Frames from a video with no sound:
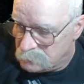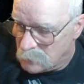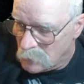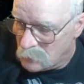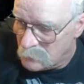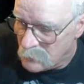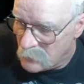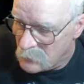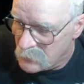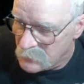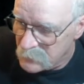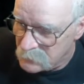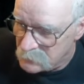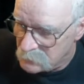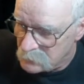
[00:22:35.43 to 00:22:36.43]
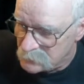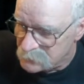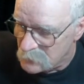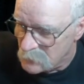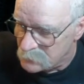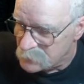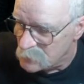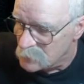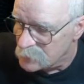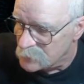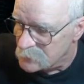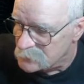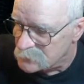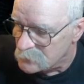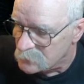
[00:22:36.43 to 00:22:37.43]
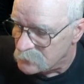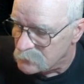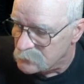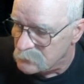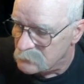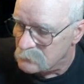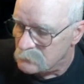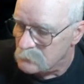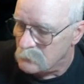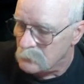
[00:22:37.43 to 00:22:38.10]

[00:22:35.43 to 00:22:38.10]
Oh my, I dropped 2 things over here.